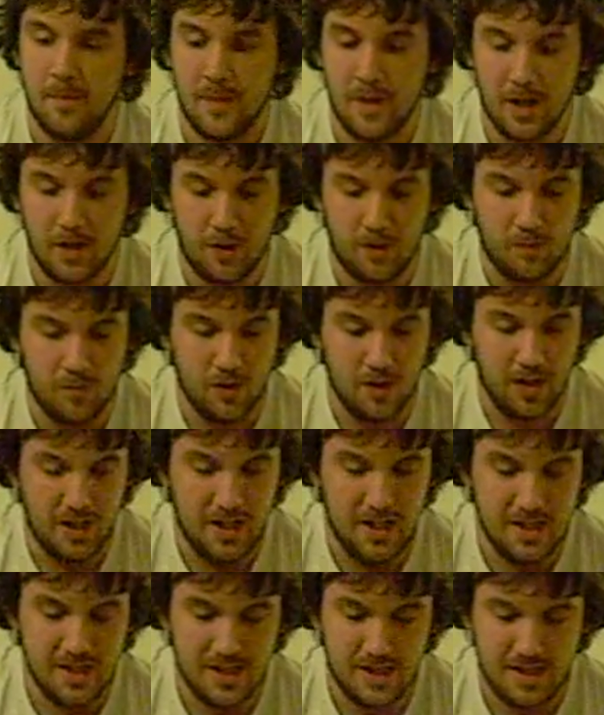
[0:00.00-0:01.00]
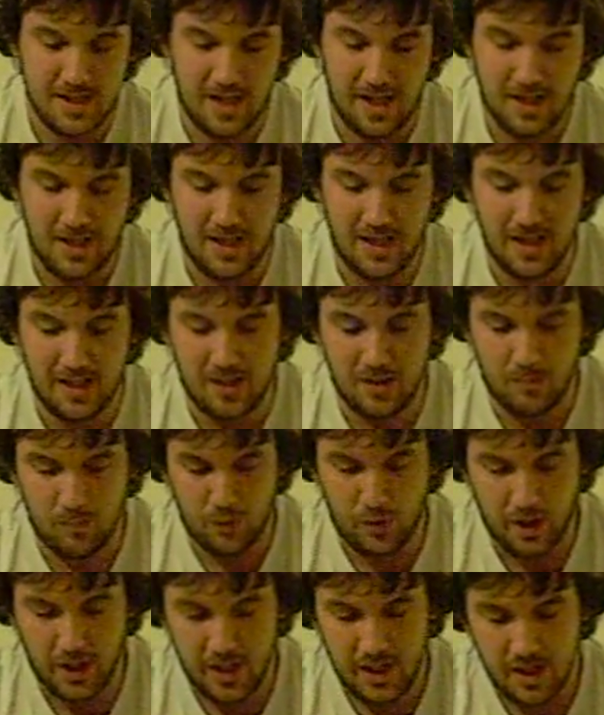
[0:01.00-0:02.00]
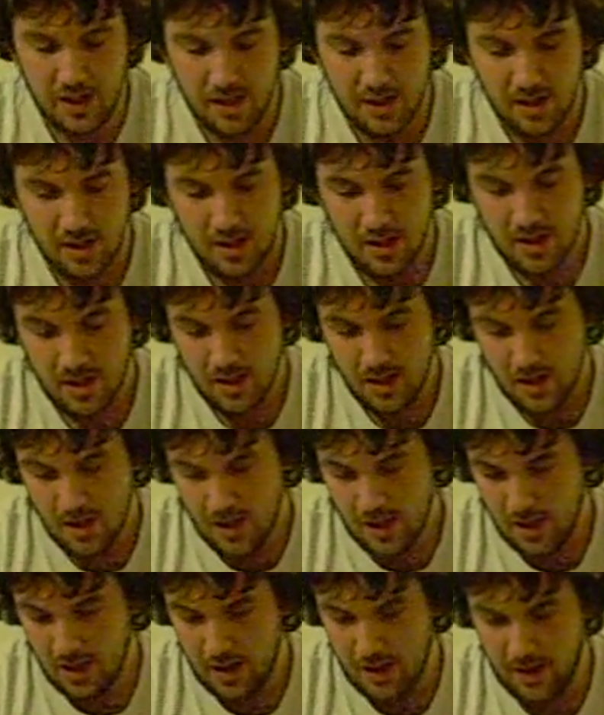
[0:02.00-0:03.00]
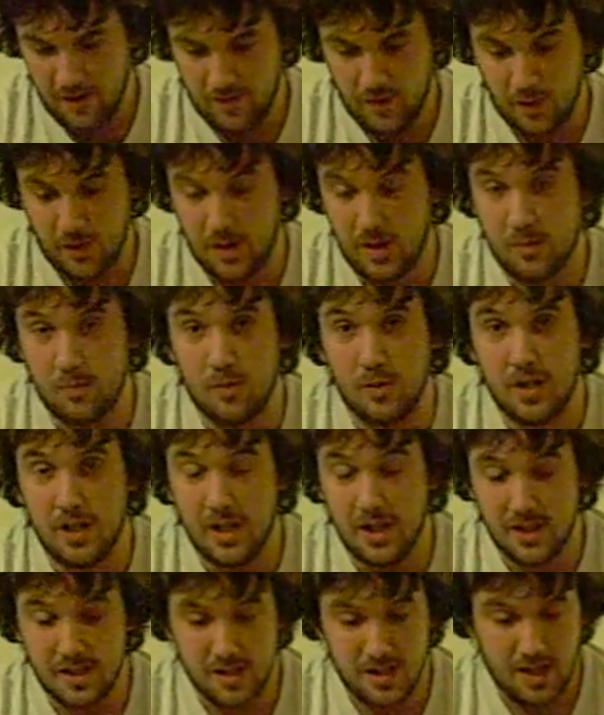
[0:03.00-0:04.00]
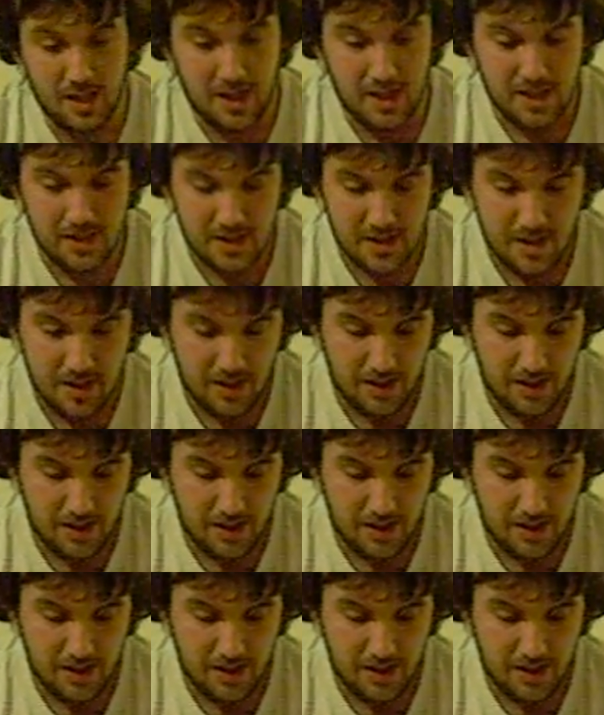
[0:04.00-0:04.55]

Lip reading: They're a really easy snake to get to breed if you're into breeding snakes.